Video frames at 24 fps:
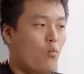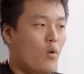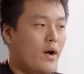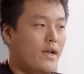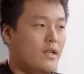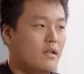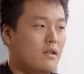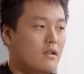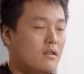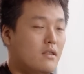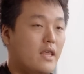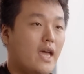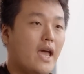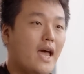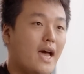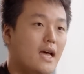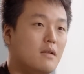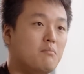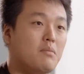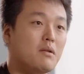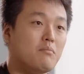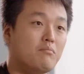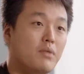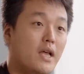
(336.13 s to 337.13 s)
what they
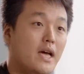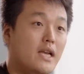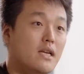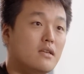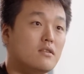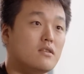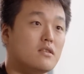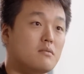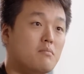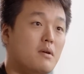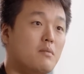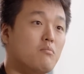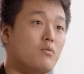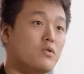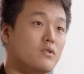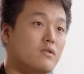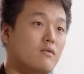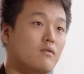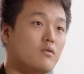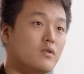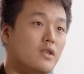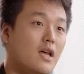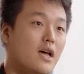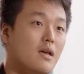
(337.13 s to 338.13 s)
had been planning to spend
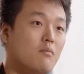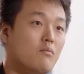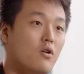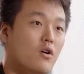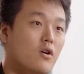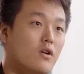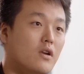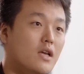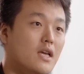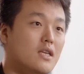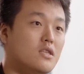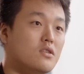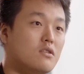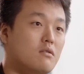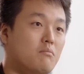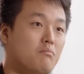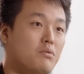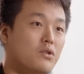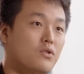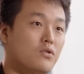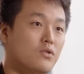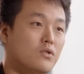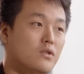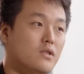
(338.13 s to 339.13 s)
most of their time on is to
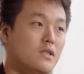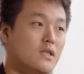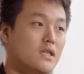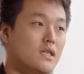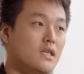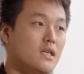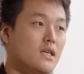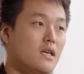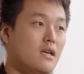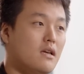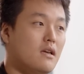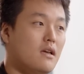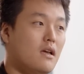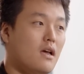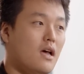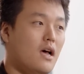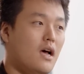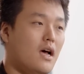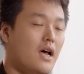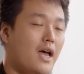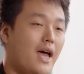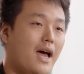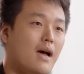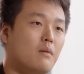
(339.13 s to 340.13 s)
build
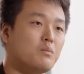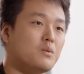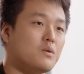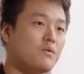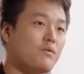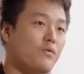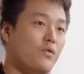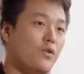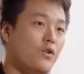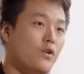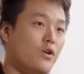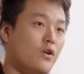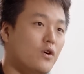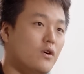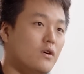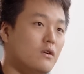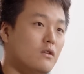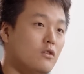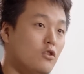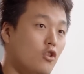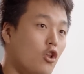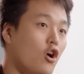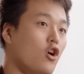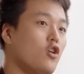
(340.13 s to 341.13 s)
apps for
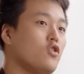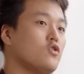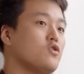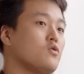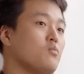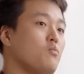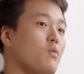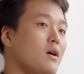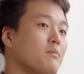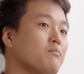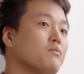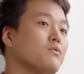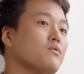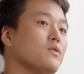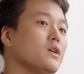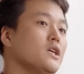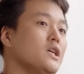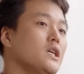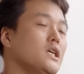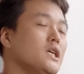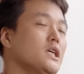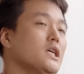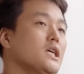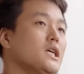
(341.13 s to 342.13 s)
large
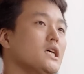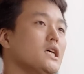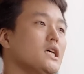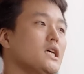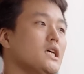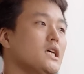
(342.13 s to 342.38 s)
Web3,